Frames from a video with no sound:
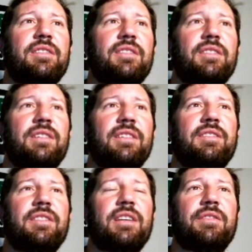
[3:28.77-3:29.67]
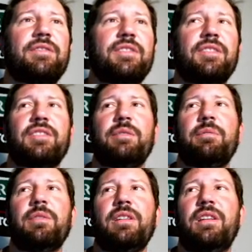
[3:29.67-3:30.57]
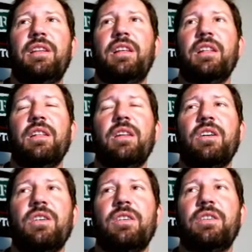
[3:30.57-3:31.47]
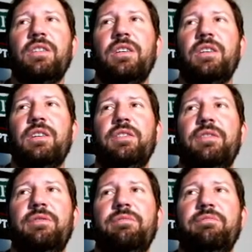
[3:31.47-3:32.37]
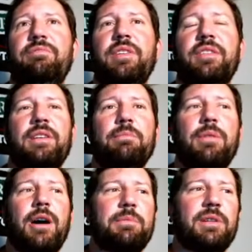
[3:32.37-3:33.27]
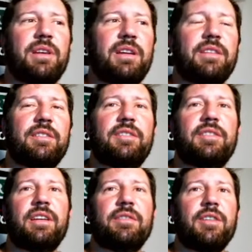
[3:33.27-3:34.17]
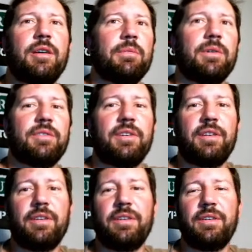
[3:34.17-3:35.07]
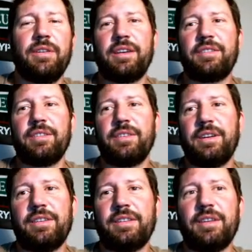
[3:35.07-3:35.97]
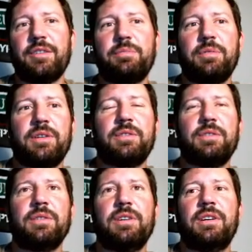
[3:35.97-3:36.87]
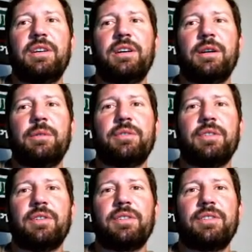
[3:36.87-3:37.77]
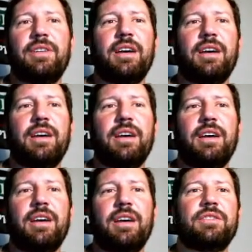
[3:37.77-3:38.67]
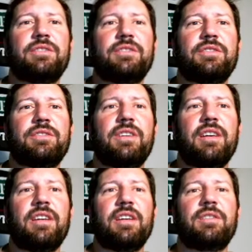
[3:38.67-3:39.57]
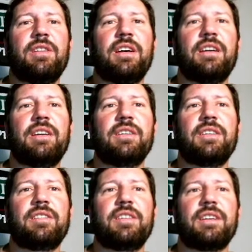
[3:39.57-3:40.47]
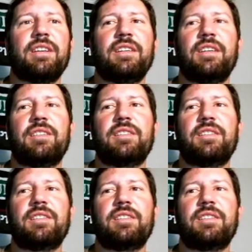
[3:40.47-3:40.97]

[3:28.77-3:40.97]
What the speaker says: So instead of just some long discombobulated set of numbers and all that. So I thought that was pretty cool. I'll show you guys how to do that here in a second.